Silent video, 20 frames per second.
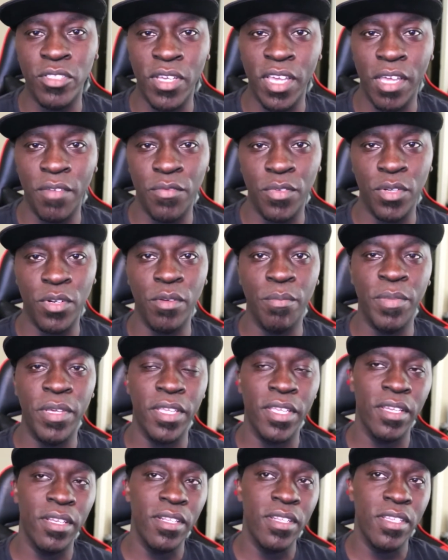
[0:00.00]
have your
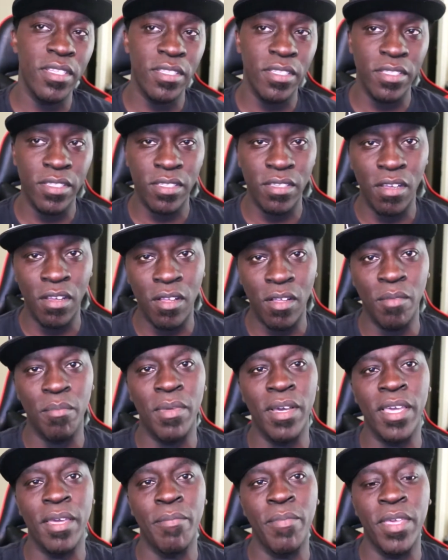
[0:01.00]
opinion. This is all my
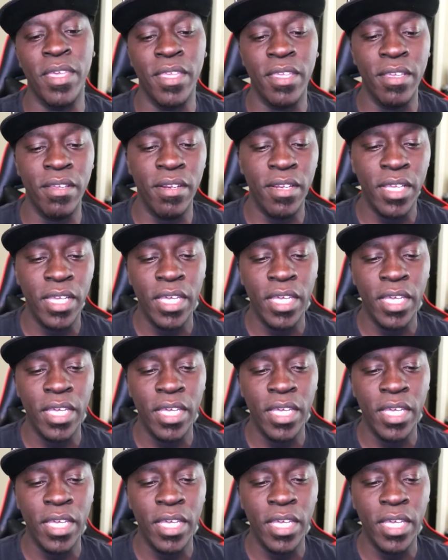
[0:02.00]
opinion.